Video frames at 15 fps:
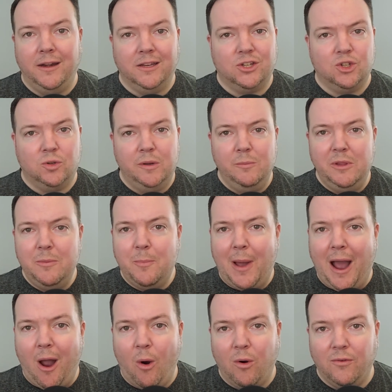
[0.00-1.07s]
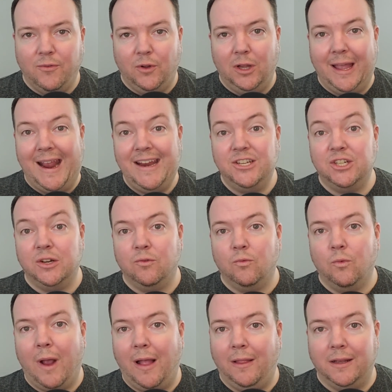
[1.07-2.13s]
extremely powerful ancient
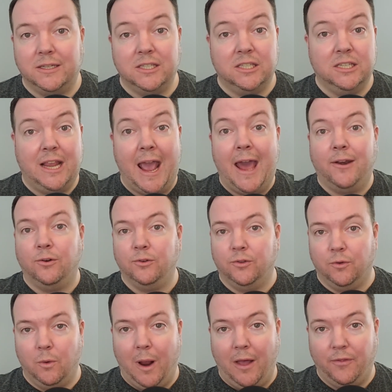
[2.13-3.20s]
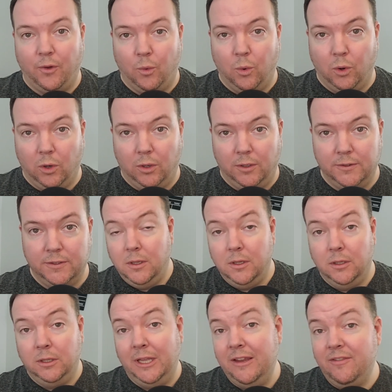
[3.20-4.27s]
relics scattered throughout the world. The
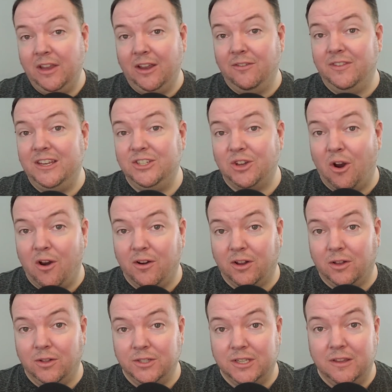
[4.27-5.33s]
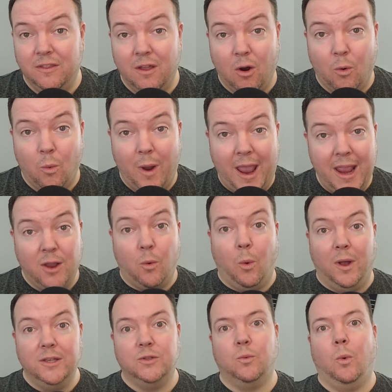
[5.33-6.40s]
leaving of these articles in their wake
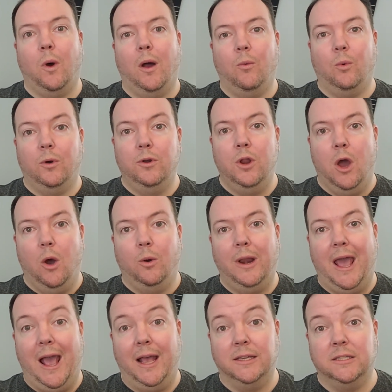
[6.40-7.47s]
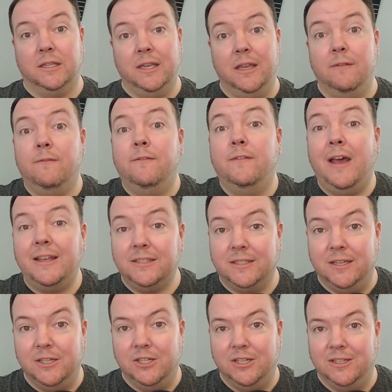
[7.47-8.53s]
was what were known as the
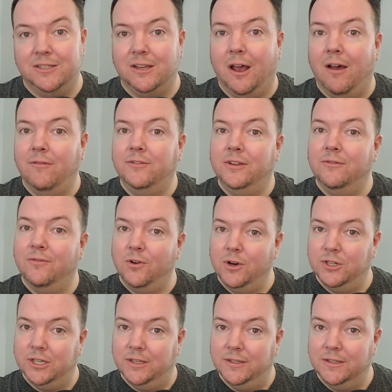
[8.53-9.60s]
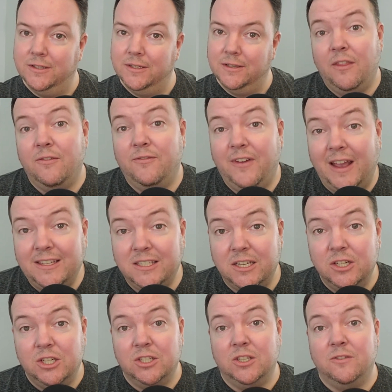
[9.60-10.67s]
Vestiges of Divergence. The
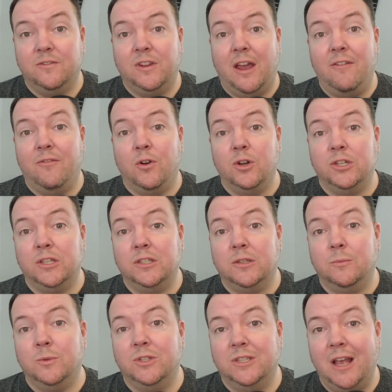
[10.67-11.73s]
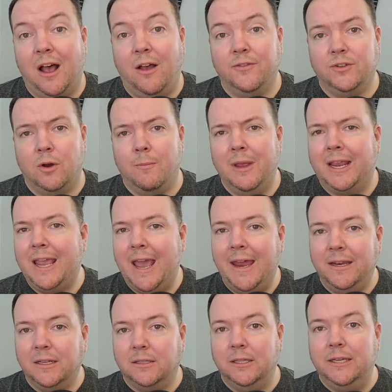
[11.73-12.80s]
Vestiges of Divergence themselves are
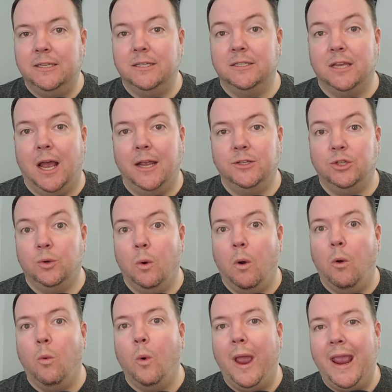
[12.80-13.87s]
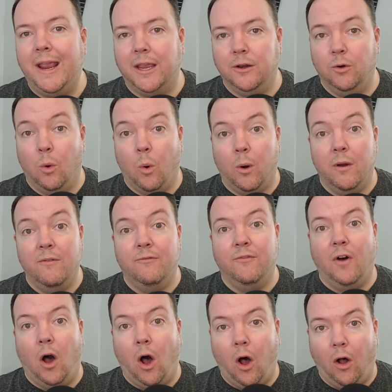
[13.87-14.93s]
mechanically designed to awaken or
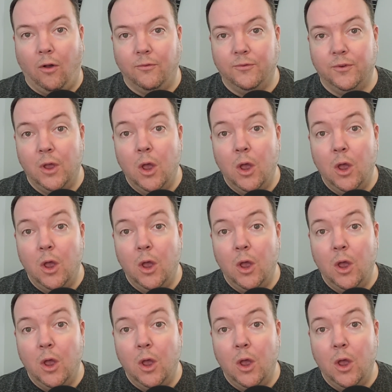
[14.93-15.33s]
evolve